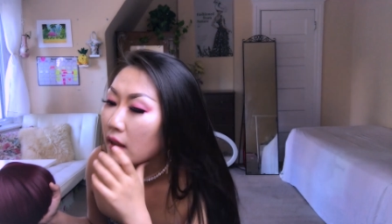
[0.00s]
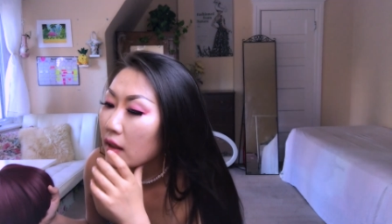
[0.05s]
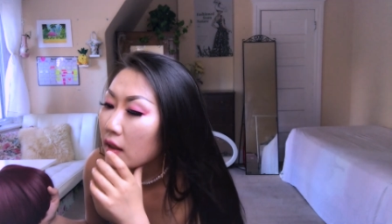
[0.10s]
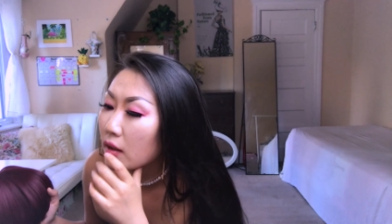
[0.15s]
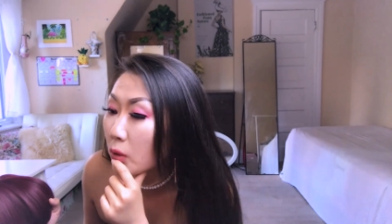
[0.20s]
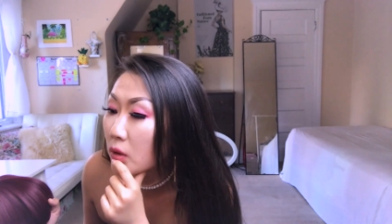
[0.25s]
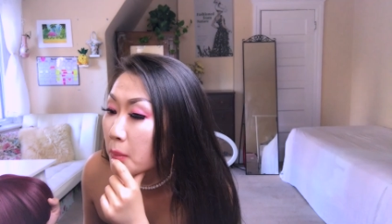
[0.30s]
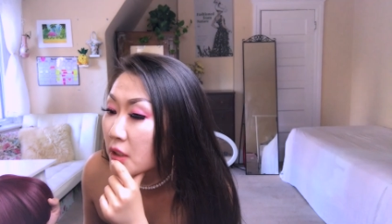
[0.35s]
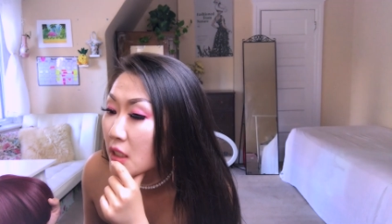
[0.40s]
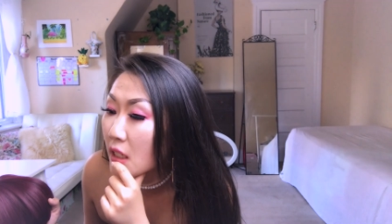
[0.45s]

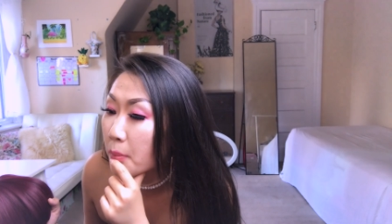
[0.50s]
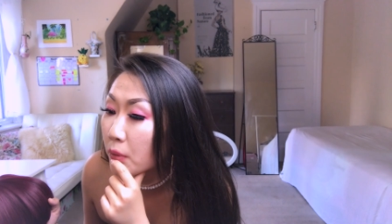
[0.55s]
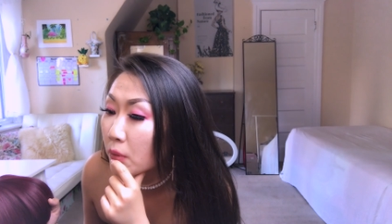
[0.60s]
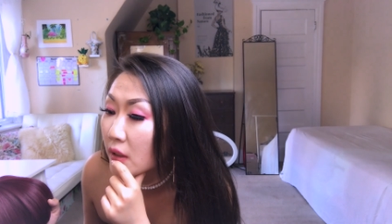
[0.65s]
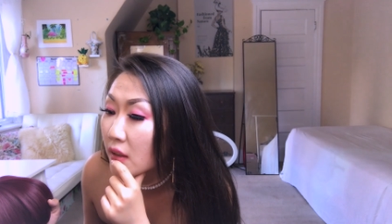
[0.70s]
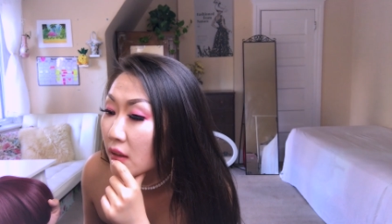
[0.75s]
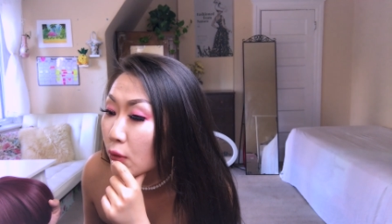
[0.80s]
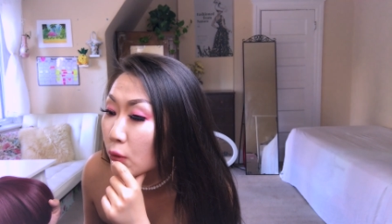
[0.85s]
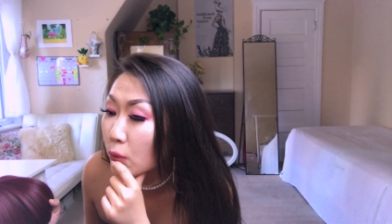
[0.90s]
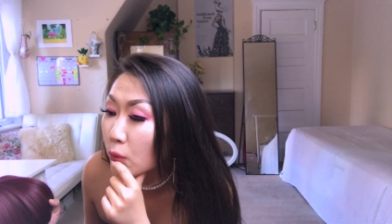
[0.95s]
put some shampoo
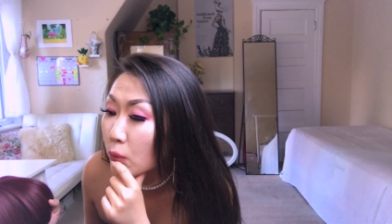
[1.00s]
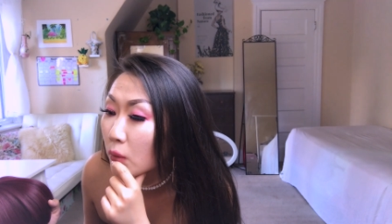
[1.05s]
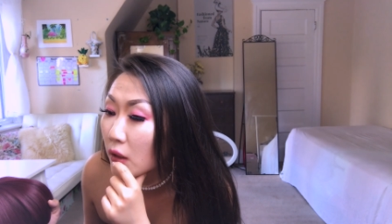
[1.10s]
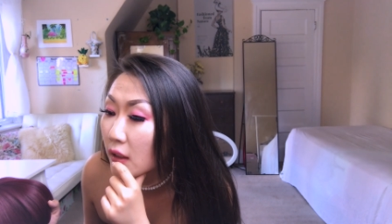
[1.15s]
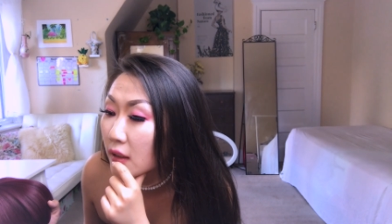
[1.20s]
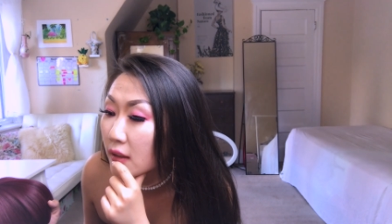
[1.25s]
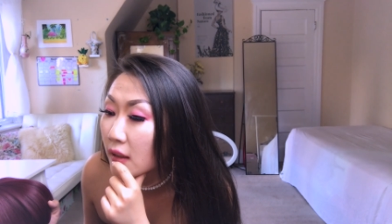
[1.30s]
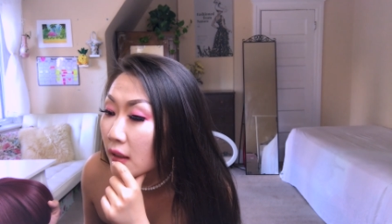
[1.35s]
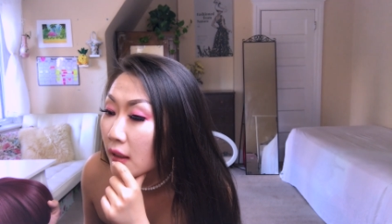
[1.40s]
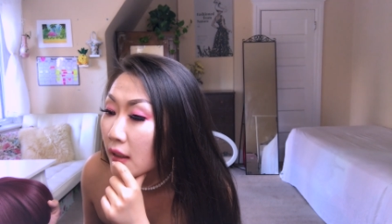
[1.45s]
in the cool
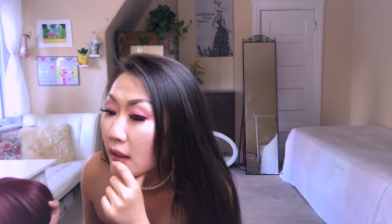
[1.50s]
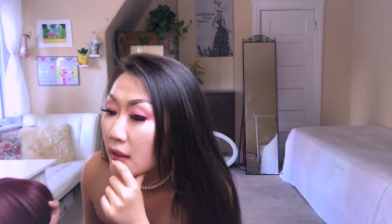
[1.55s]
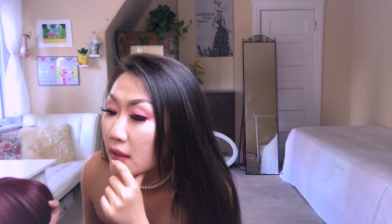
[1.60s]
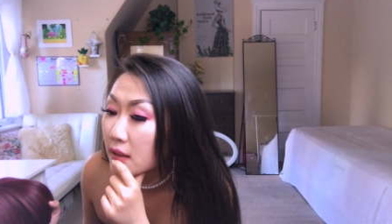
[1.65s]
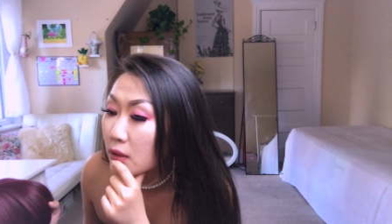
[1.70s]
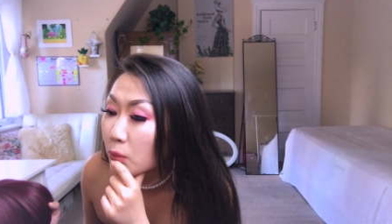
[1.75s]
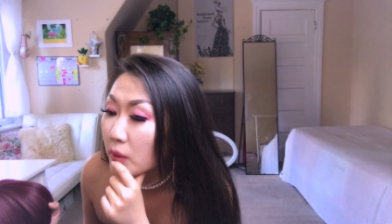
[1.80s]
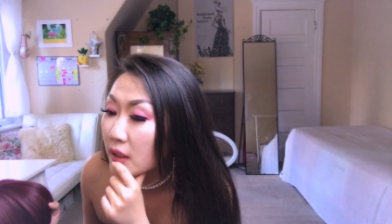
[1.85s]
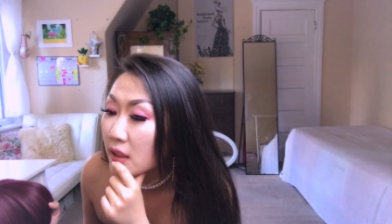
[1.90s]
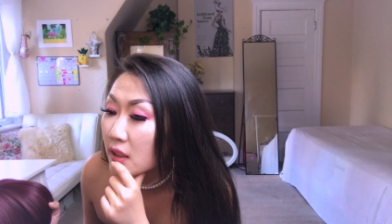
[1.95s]
water,
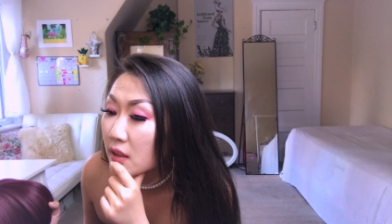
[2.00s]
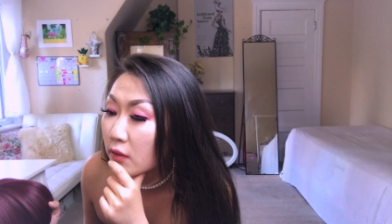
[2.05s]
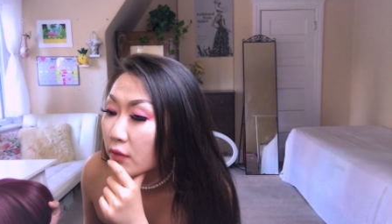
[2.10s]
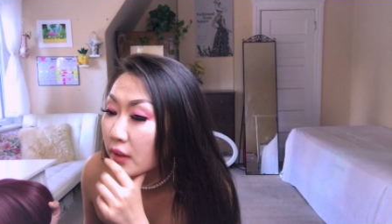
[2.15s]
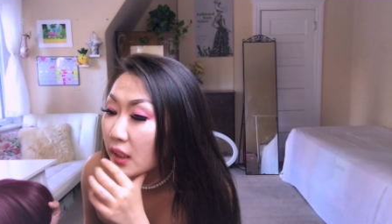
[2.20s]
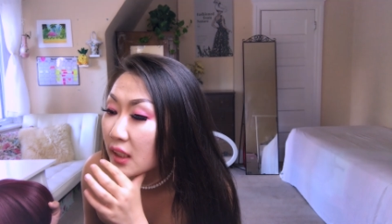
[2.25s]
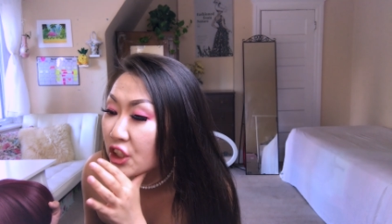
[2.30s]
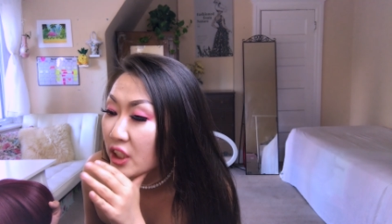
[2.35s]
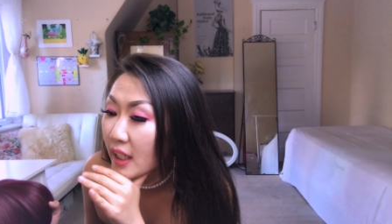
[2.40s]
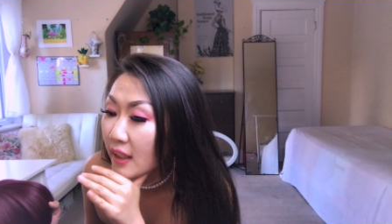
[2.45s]
swish the
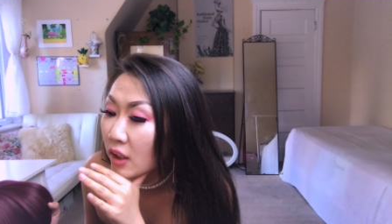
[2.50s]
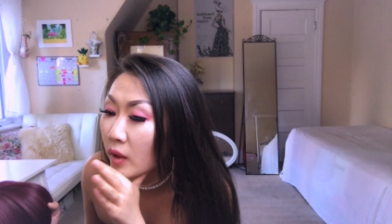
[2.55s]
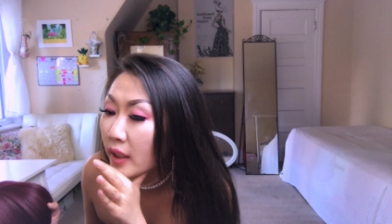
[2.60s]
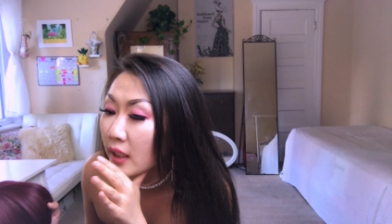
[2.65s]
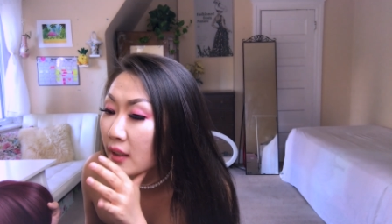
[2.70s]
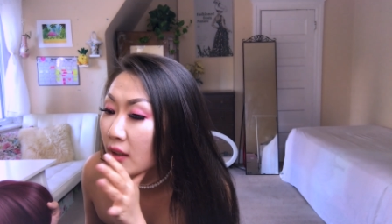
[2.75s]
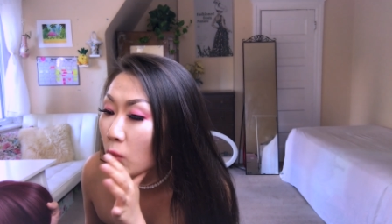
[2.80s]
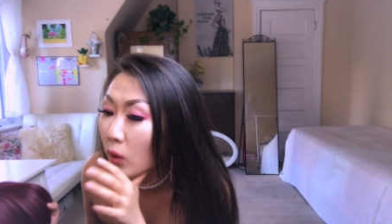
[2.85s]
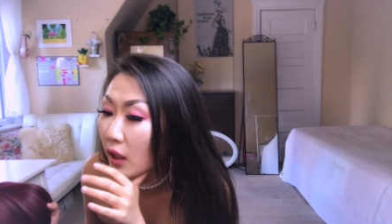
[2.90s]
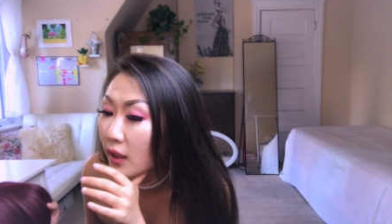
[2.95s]
wig
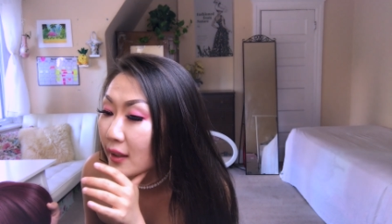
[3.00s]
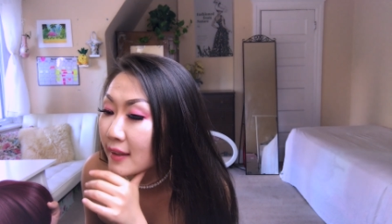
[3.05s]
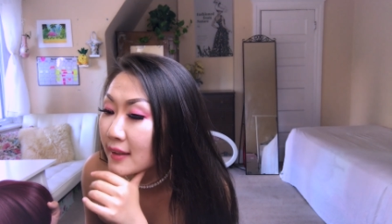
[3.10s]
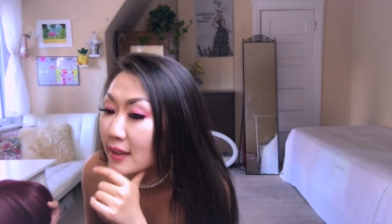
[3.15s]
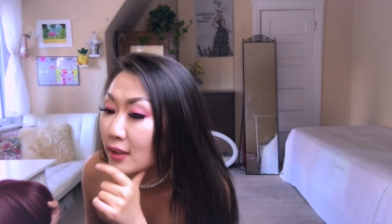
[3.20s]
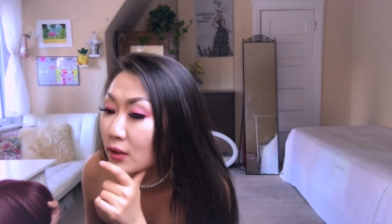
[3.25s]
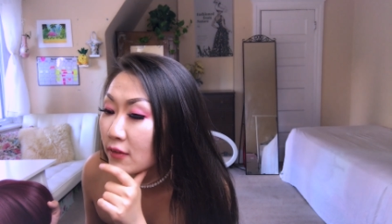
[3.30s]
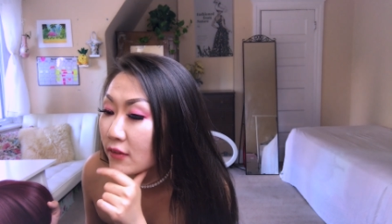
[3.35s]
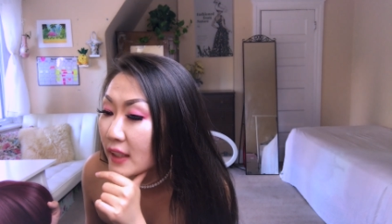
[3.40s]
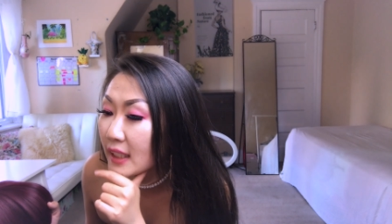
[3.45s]
gently in the water
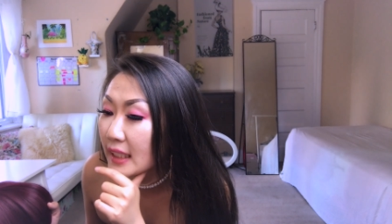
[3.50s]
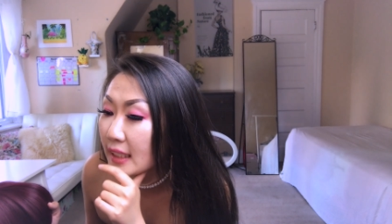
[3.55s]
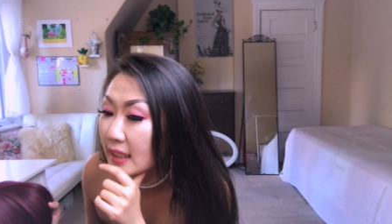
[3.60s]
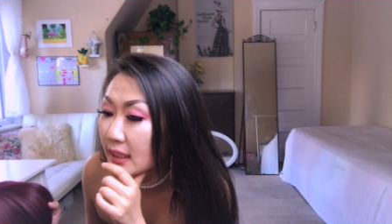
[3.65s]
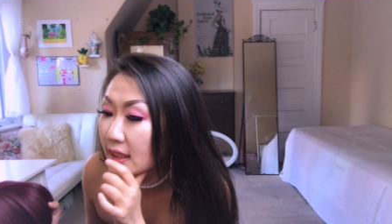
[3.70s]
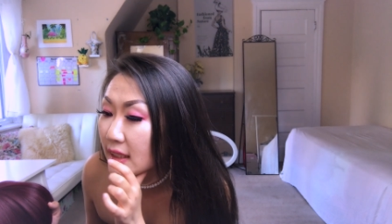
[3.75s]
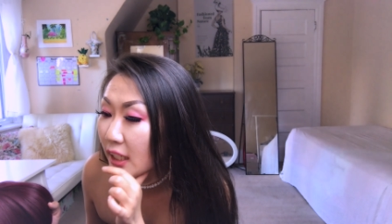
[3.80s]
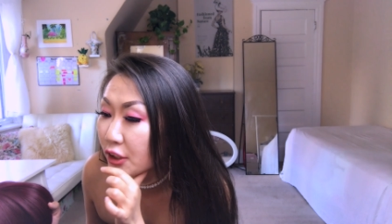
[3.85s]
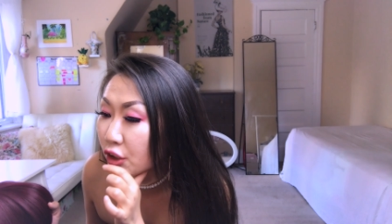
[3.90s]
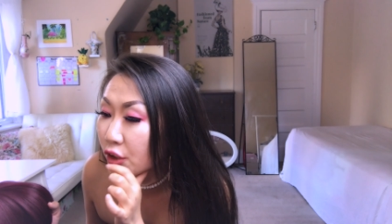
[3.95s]
until the wig is
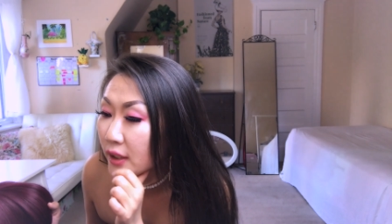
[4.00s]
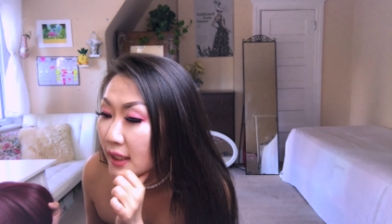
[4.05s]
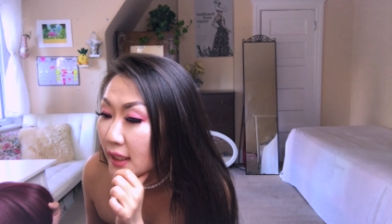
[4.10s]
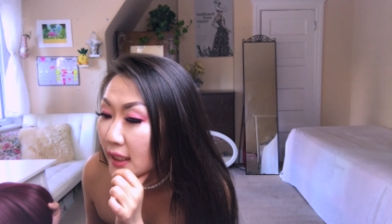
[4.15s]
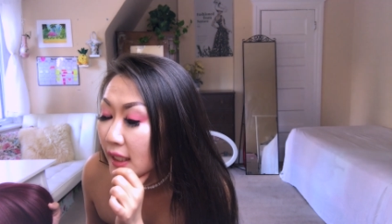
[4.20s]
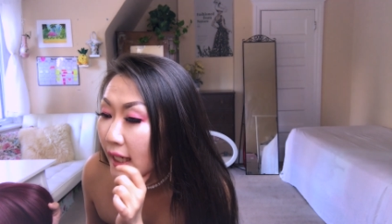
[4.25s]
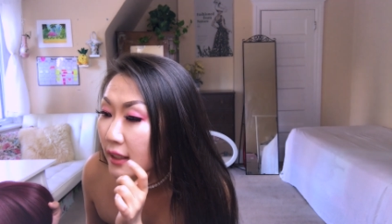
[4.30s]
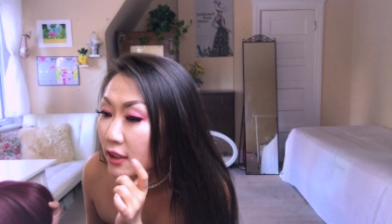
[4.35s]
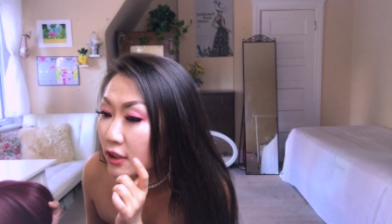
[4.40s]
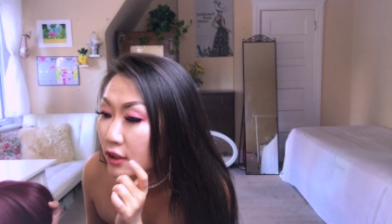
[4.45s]

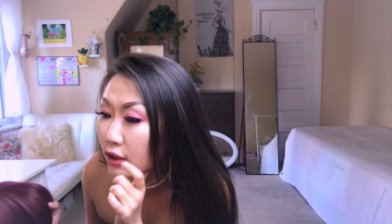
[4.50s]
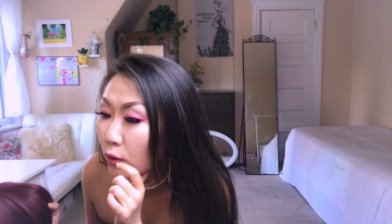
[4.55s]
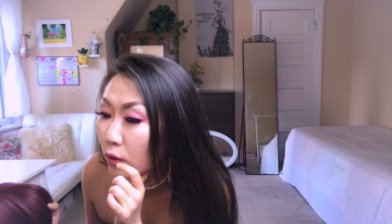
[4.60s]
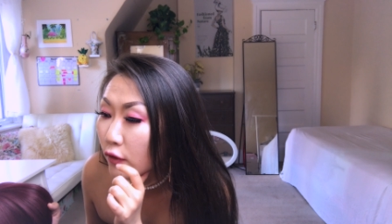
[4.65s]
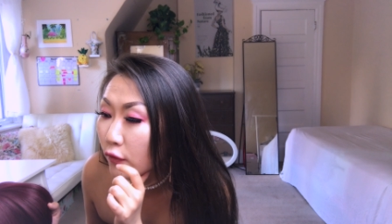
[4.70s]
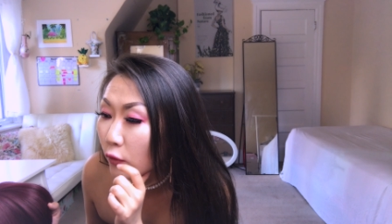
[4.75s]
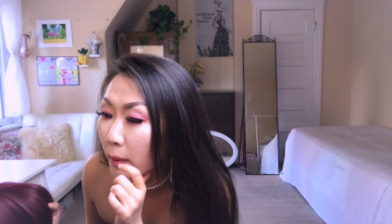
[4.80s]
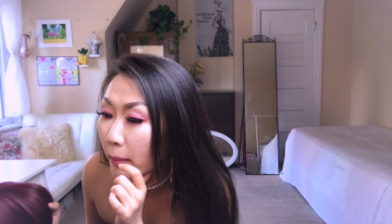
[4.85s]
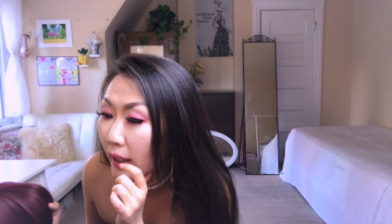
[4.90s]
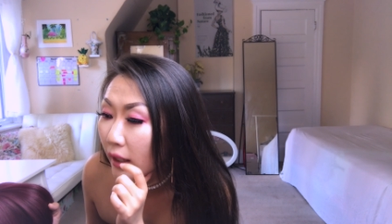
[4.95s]
saturated and
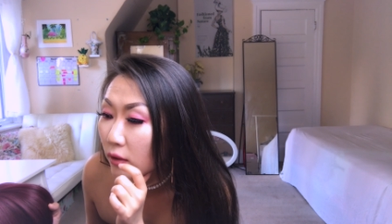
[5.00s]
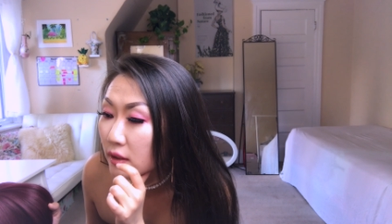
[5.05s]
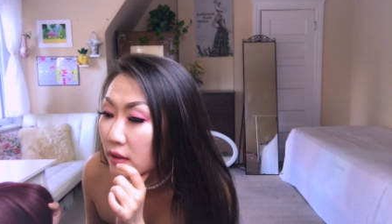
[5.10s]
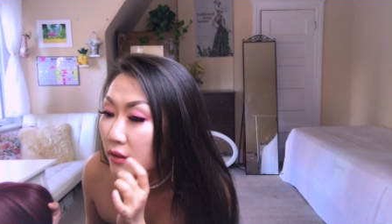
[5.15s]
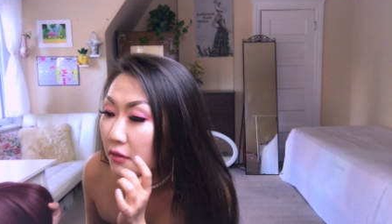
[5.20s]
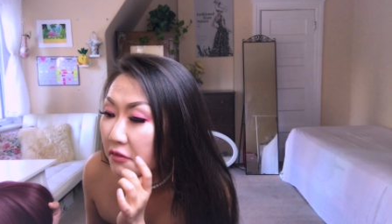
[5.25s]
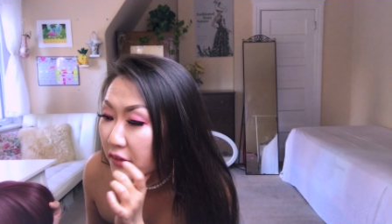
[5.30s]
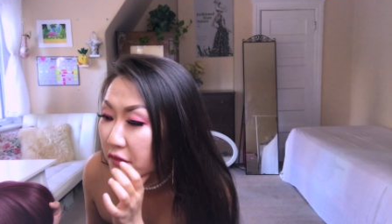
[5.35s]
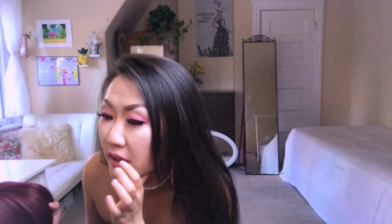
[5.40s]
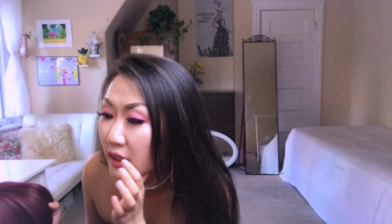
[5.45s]
soak for about
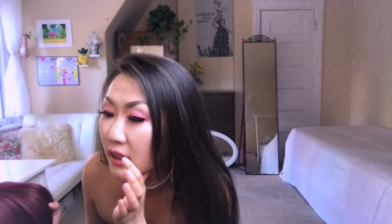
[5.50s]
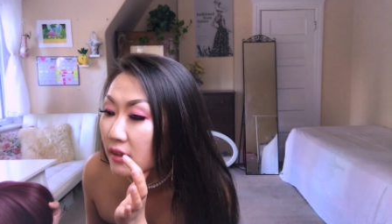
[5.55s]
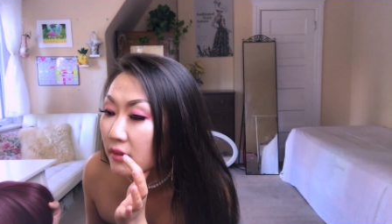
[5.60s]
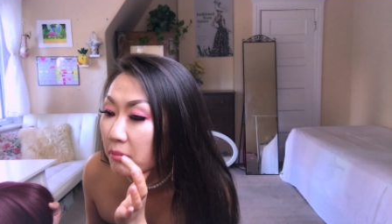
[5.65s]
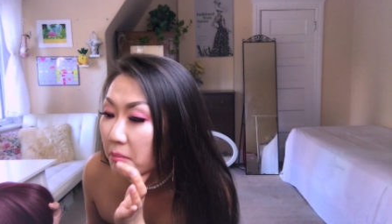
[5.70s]
15